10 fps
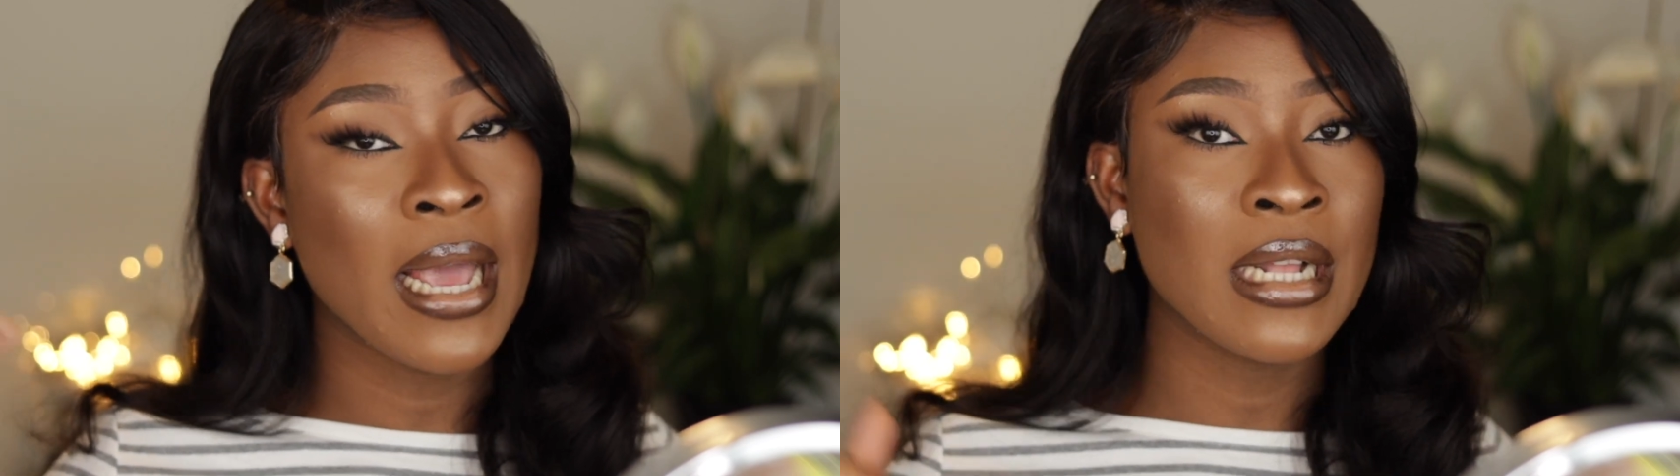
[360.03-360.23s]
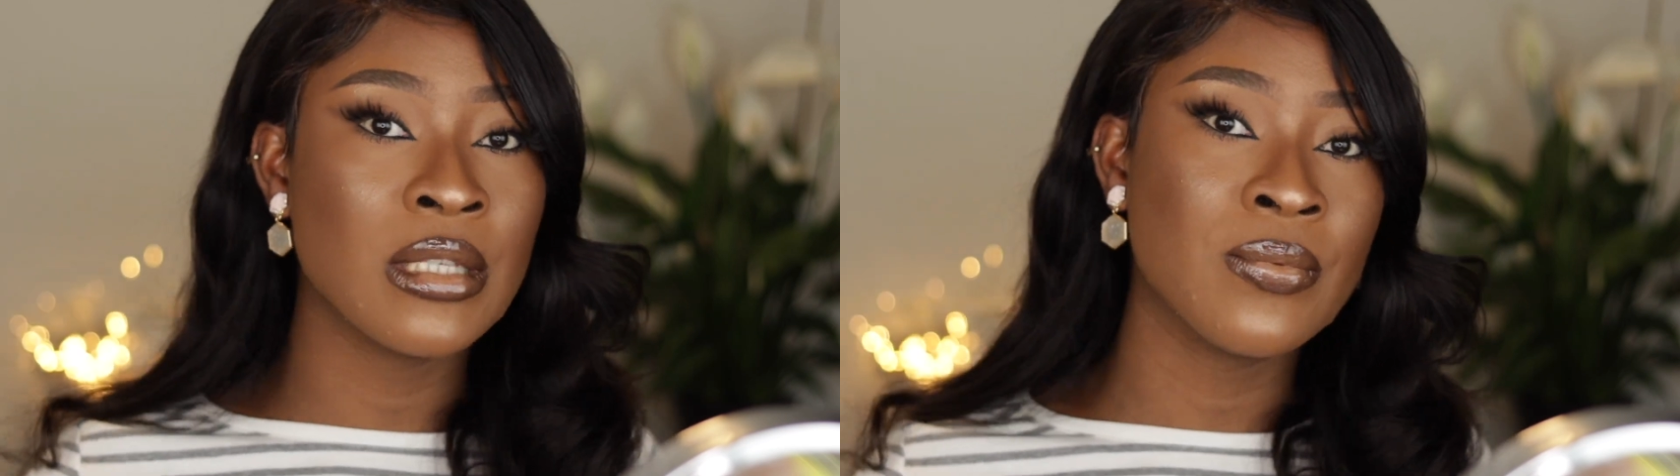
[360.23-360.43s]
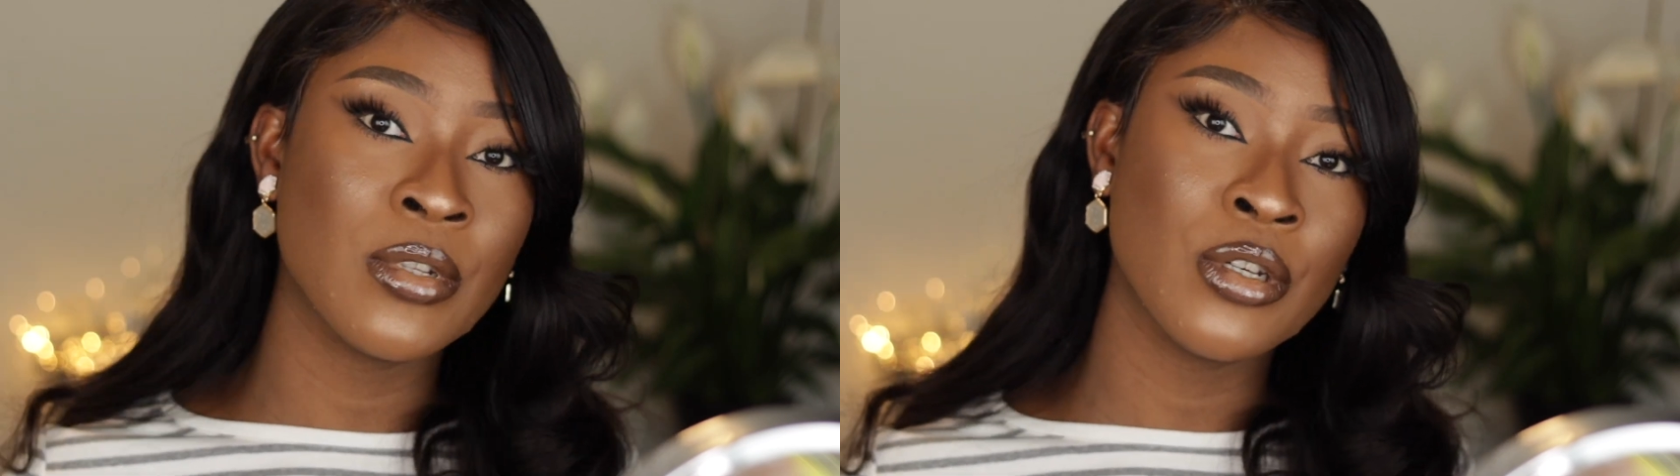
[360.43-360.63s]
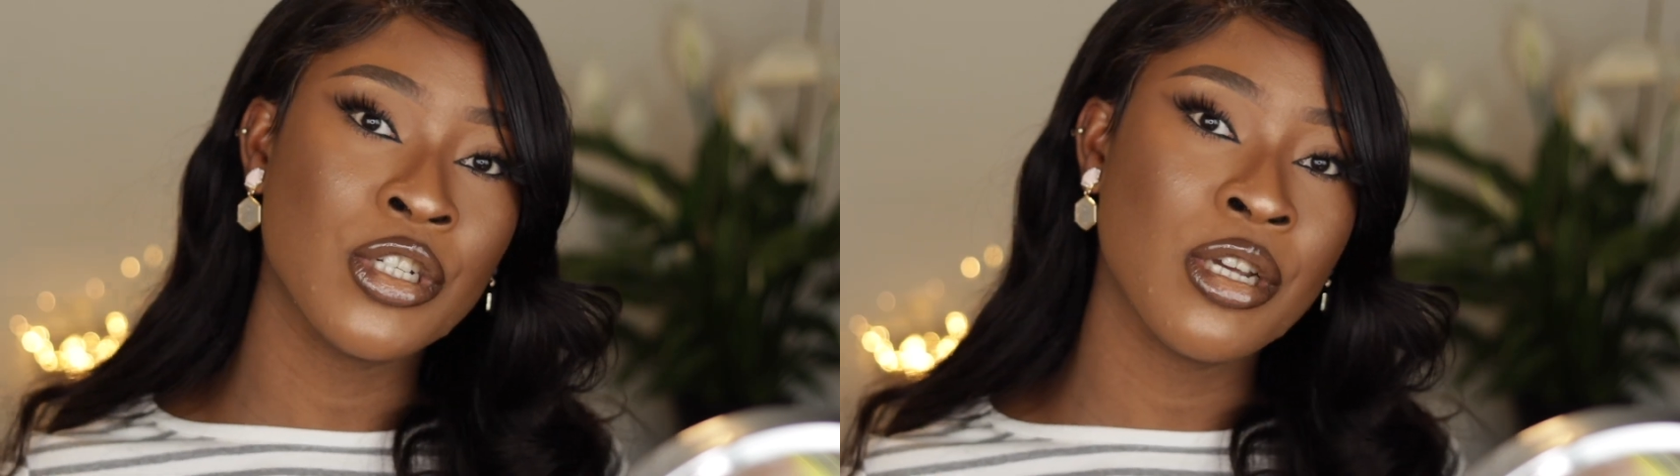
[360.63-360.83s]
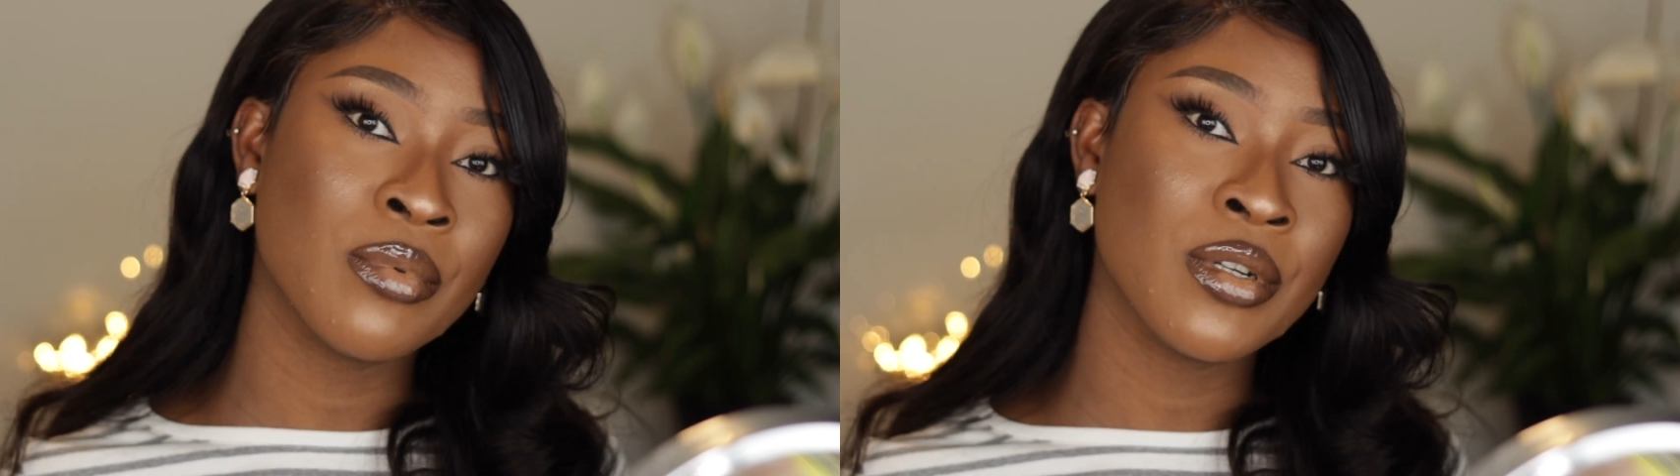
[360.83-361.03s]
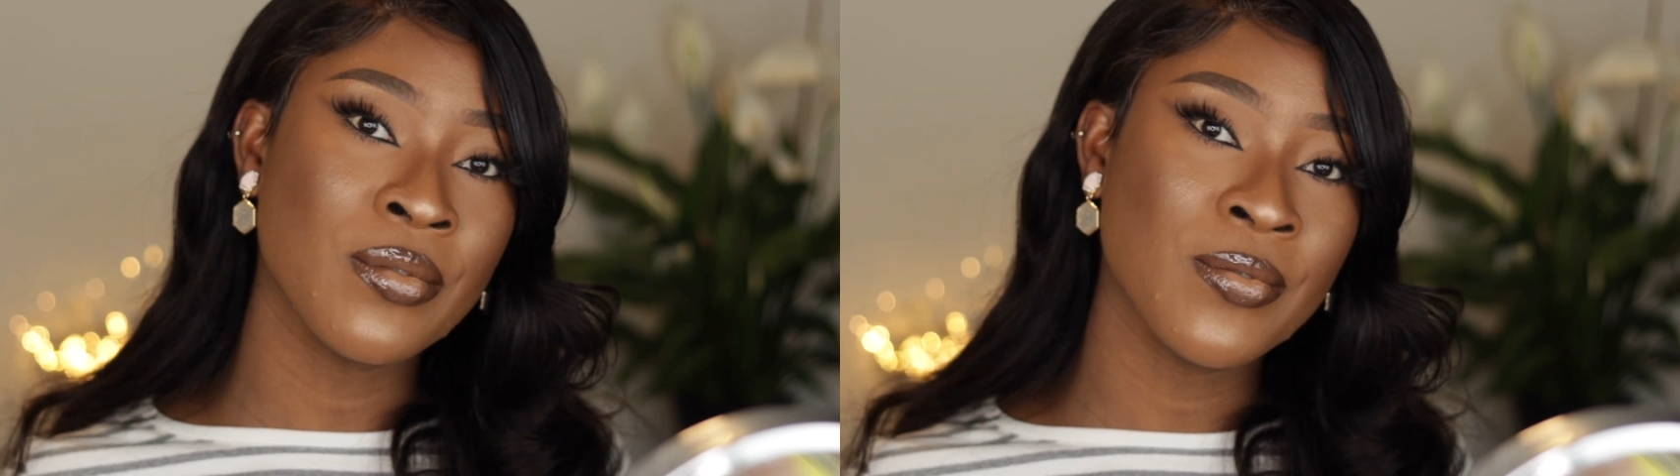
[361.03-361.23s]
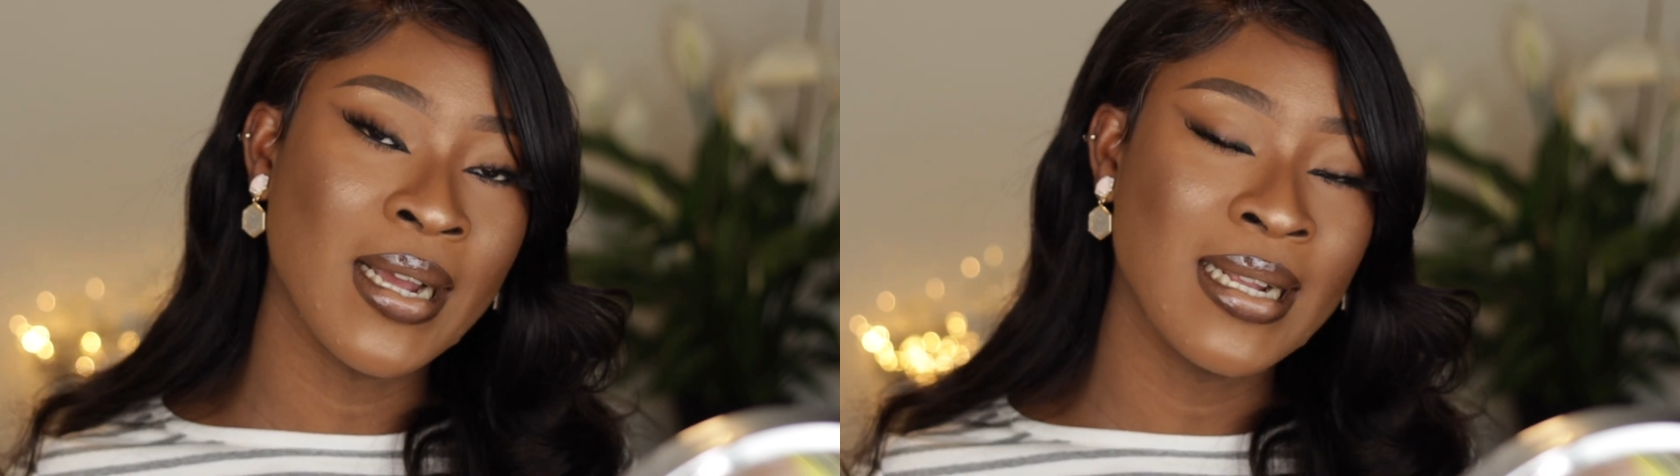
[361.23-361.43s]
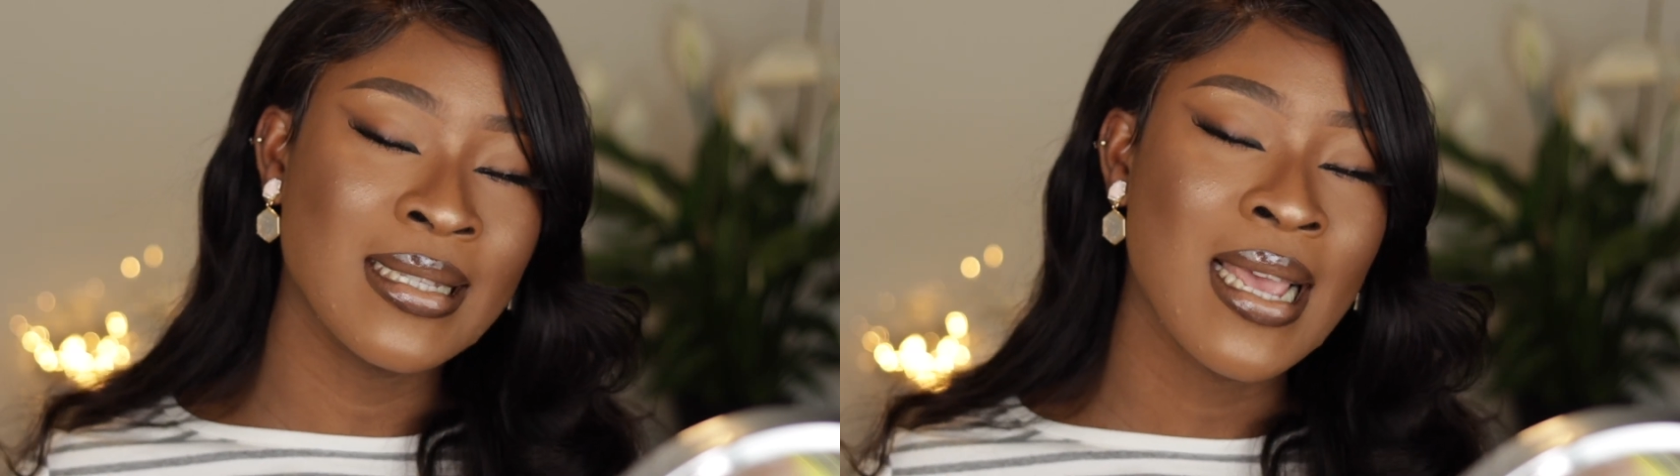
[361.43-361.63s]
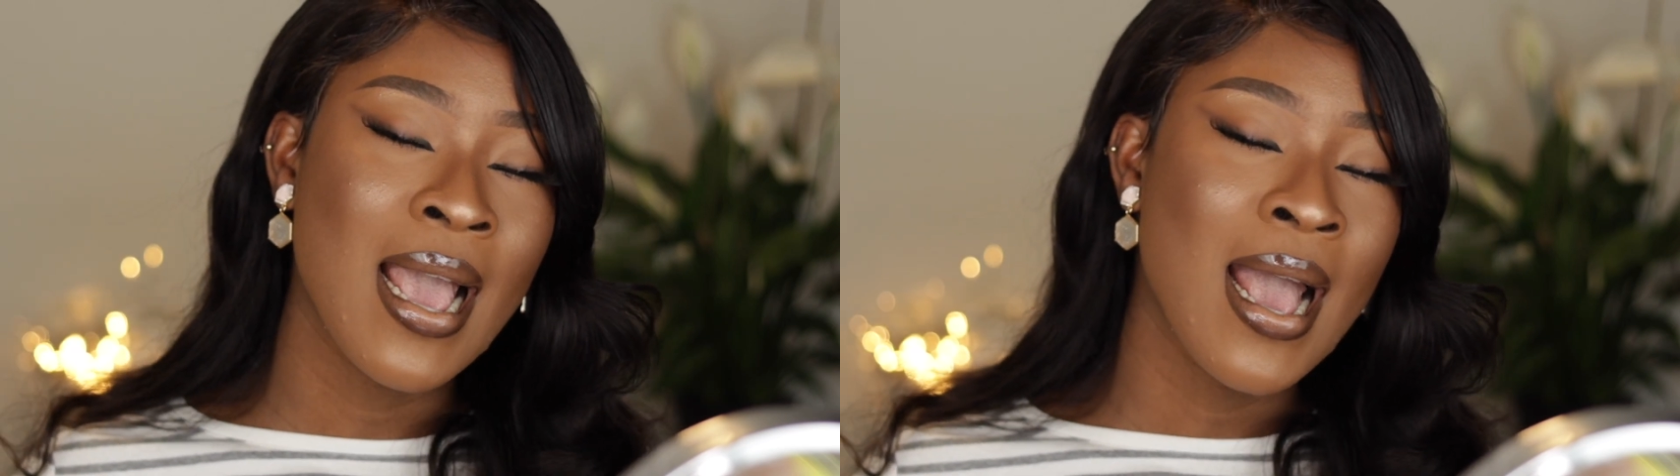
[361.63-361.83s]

like this video, share with your friends,